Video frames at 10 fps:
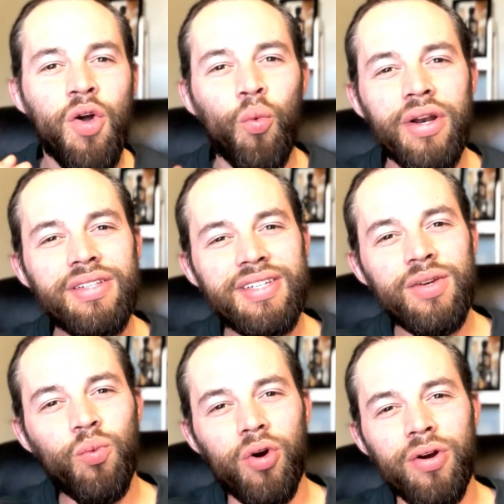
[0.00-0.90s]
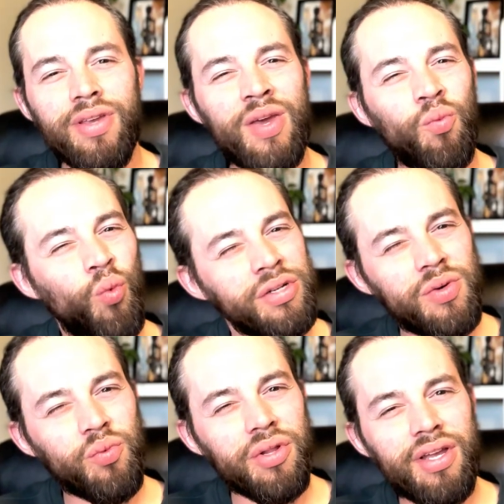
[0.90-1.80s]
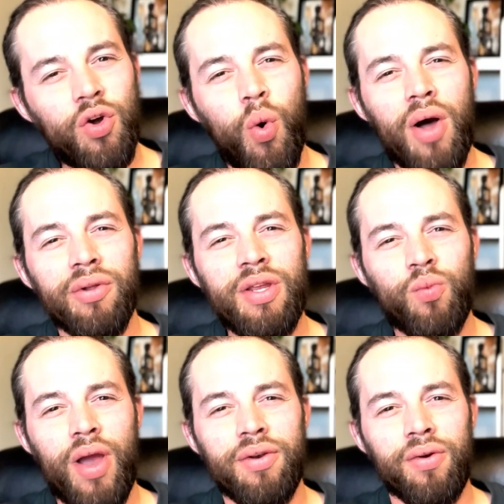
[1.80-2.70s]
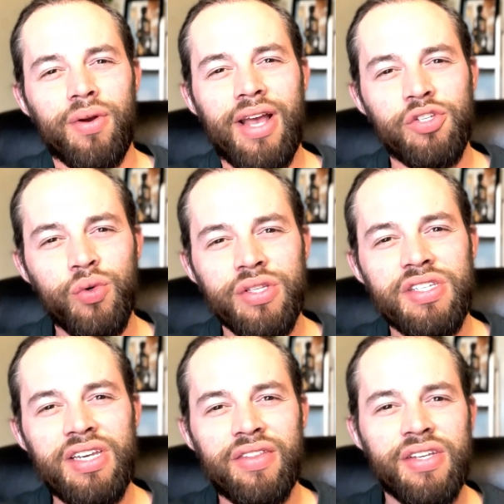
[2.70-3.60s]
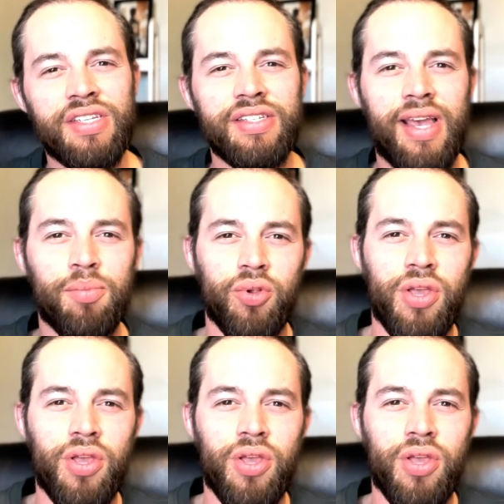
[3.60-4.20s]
When it did work, it wasn't really a quality render, as you can see in this example